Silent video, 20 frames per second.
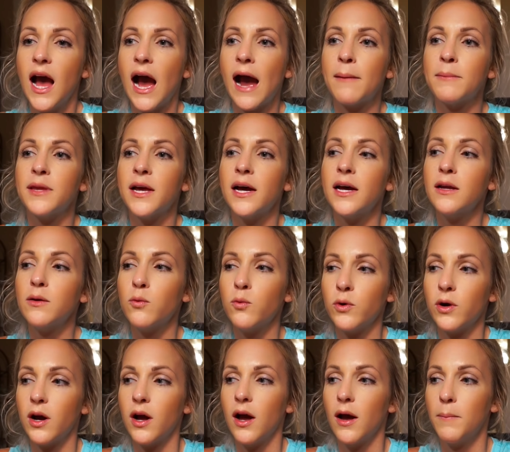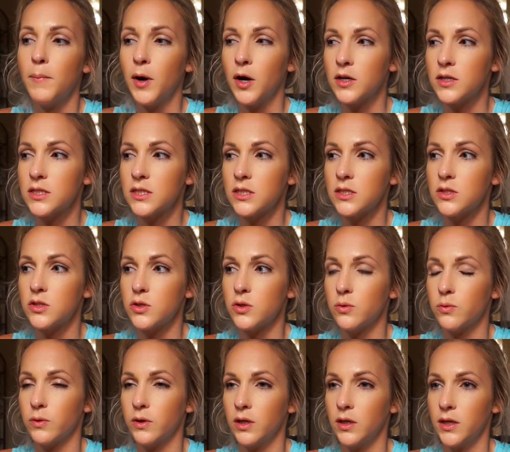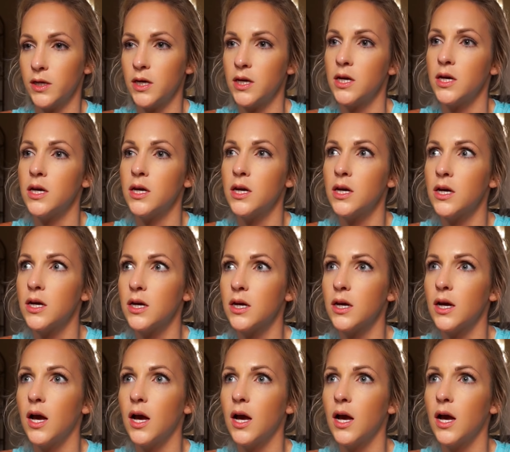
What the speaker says: I'm not a person to really,